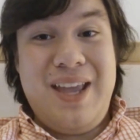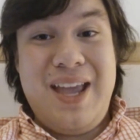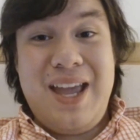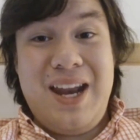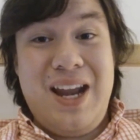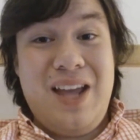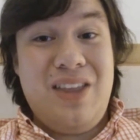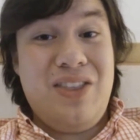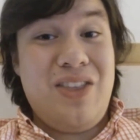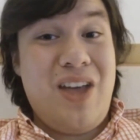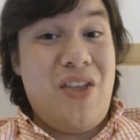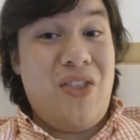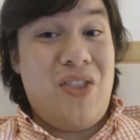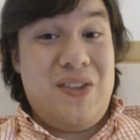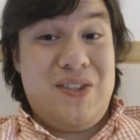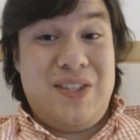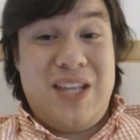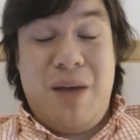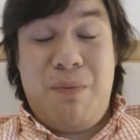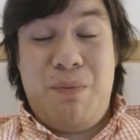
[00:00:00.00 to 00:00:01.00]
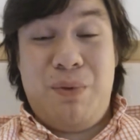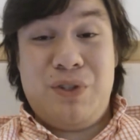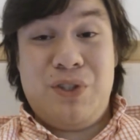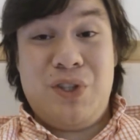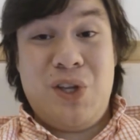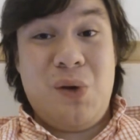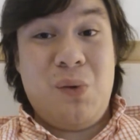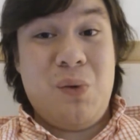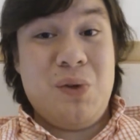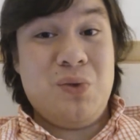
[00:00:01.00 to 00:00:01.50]
And I thought this
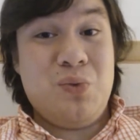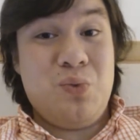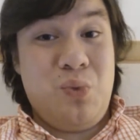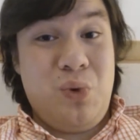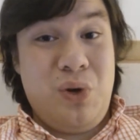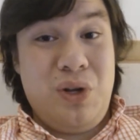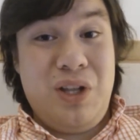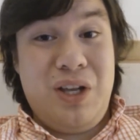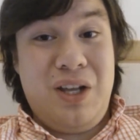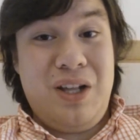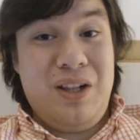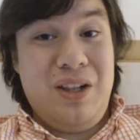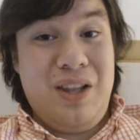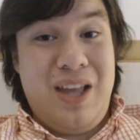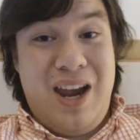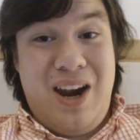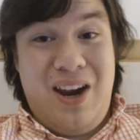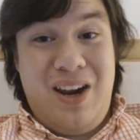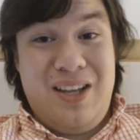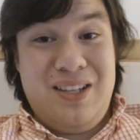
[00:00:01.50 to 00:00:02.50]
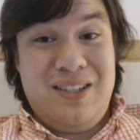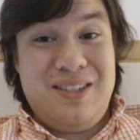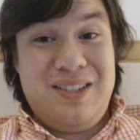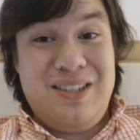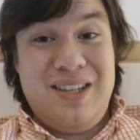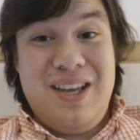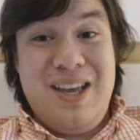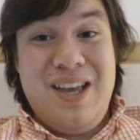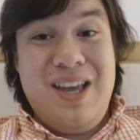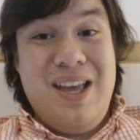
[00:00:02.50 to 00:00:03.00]
episode was really
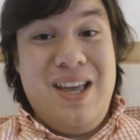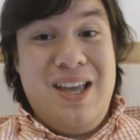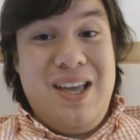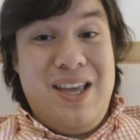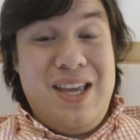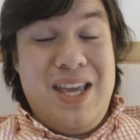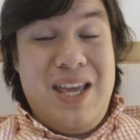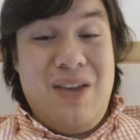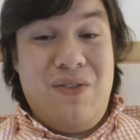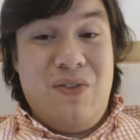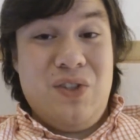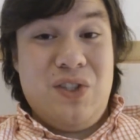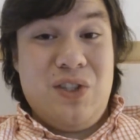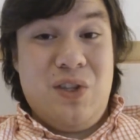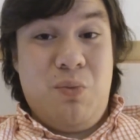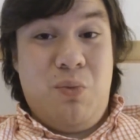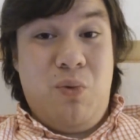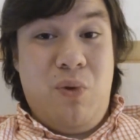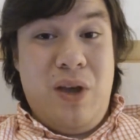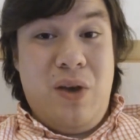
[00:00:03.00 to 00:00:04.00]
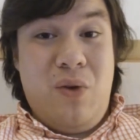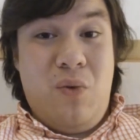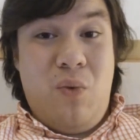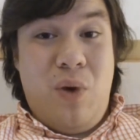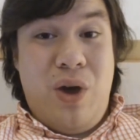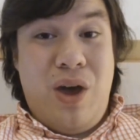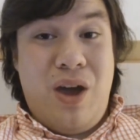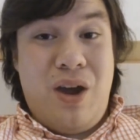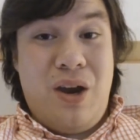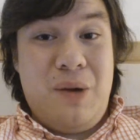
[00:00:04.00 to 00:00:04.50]
hilarious, even to the point
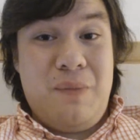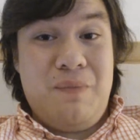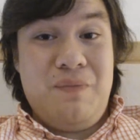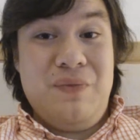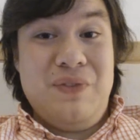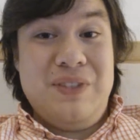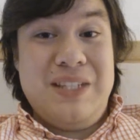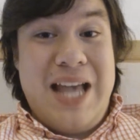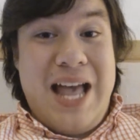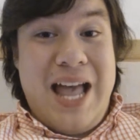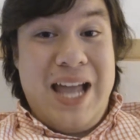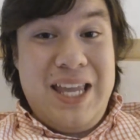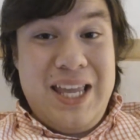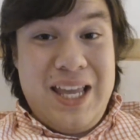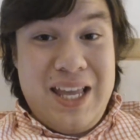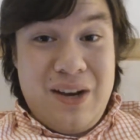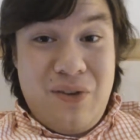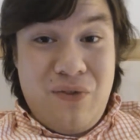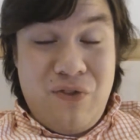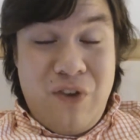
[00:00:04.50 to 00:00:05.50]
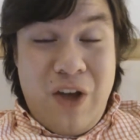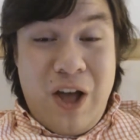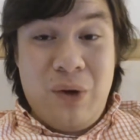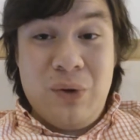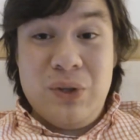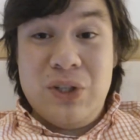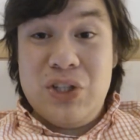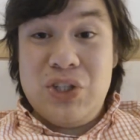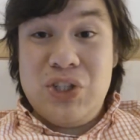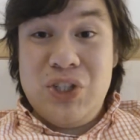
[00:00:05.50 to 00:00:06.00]
where Daggett
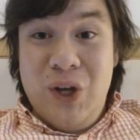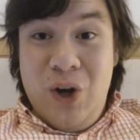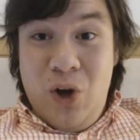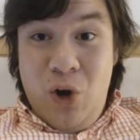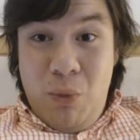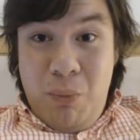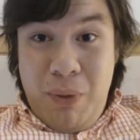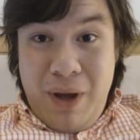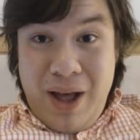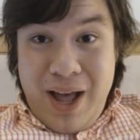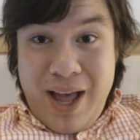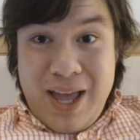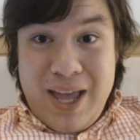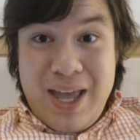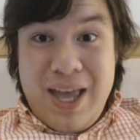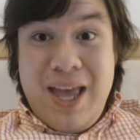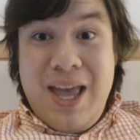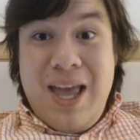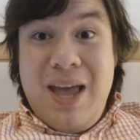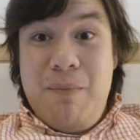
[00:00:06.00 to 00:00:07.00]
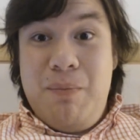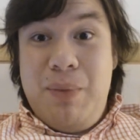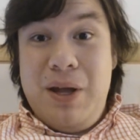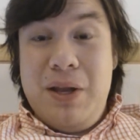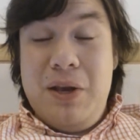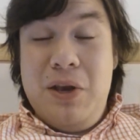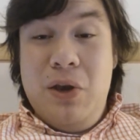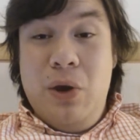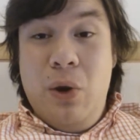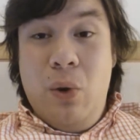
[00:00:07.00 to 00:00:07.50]
found Tobot,
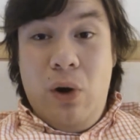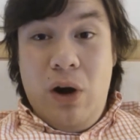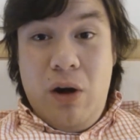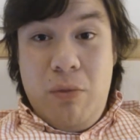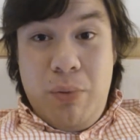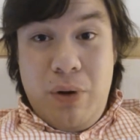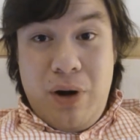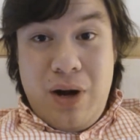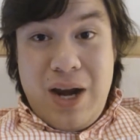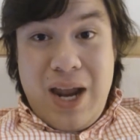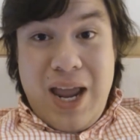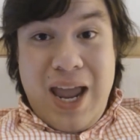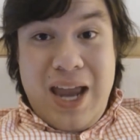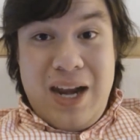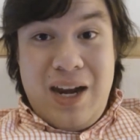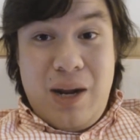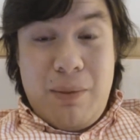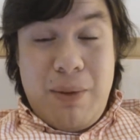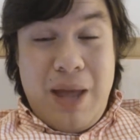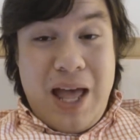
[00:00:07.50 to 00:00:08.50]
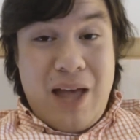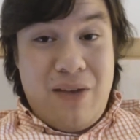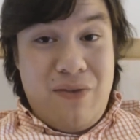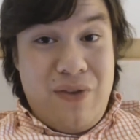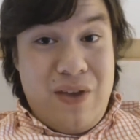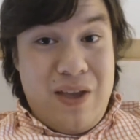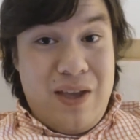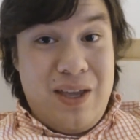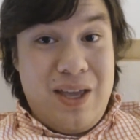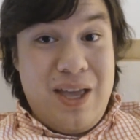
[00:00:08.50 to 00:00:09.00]
but Norbert ended up
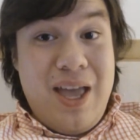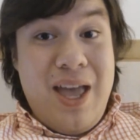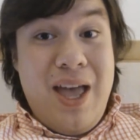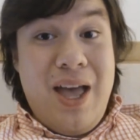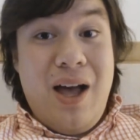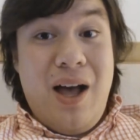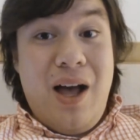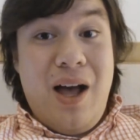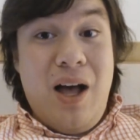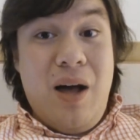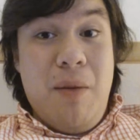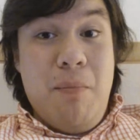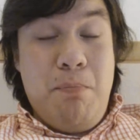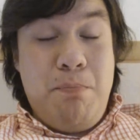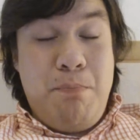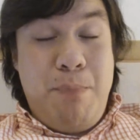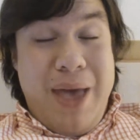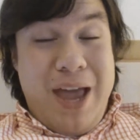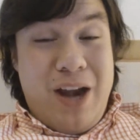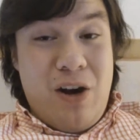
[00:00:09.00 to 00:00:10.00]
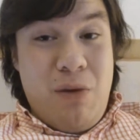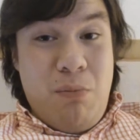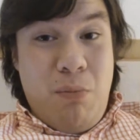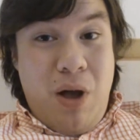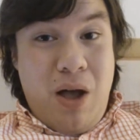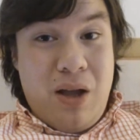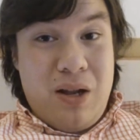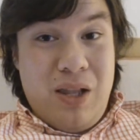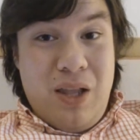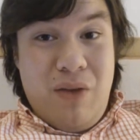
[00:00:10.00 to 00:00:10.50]
having a better
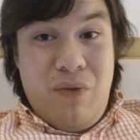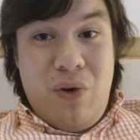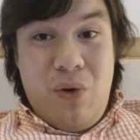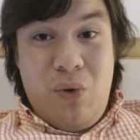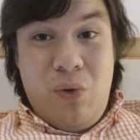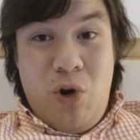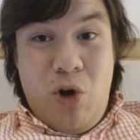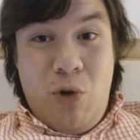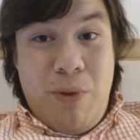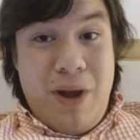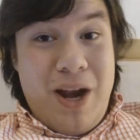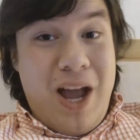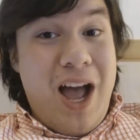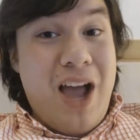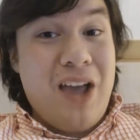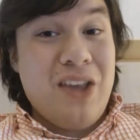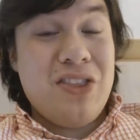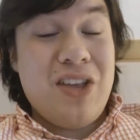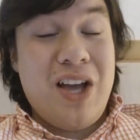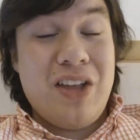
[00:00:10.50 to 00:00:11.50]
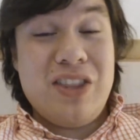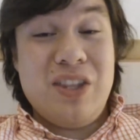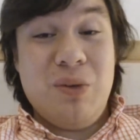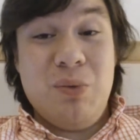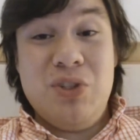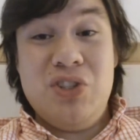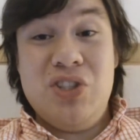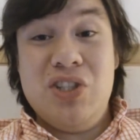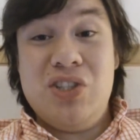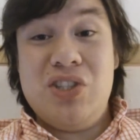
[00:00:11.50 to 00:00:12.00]
model of a robot. I thought that
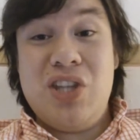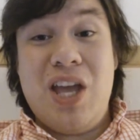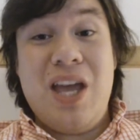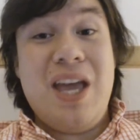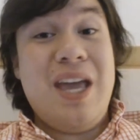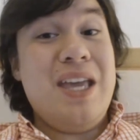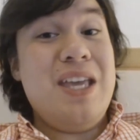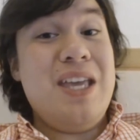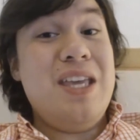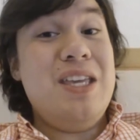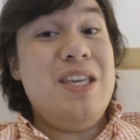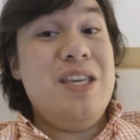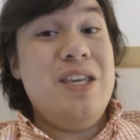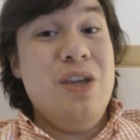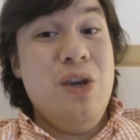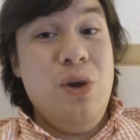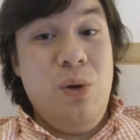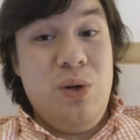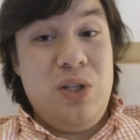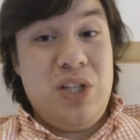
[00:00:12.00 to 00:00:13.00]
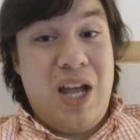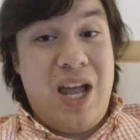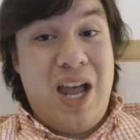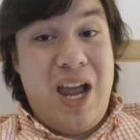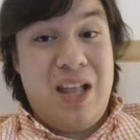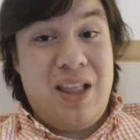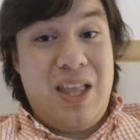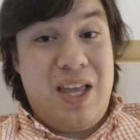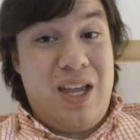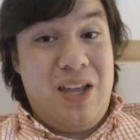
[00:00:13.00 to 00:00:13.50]
was just a huge
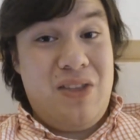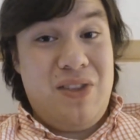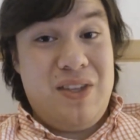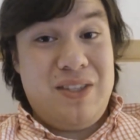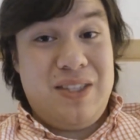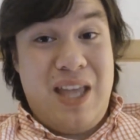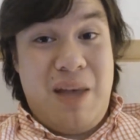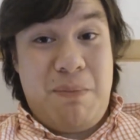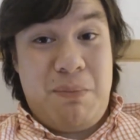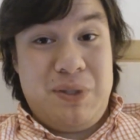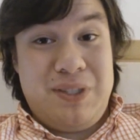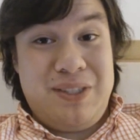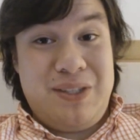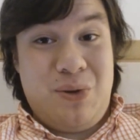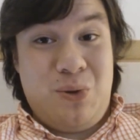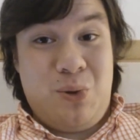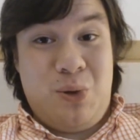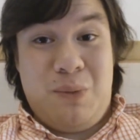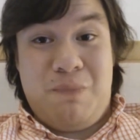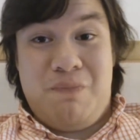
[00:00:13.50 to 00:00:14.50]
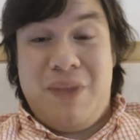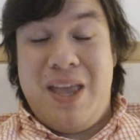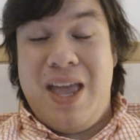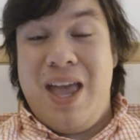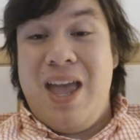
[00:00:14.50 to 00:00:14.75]
highlight in this episode.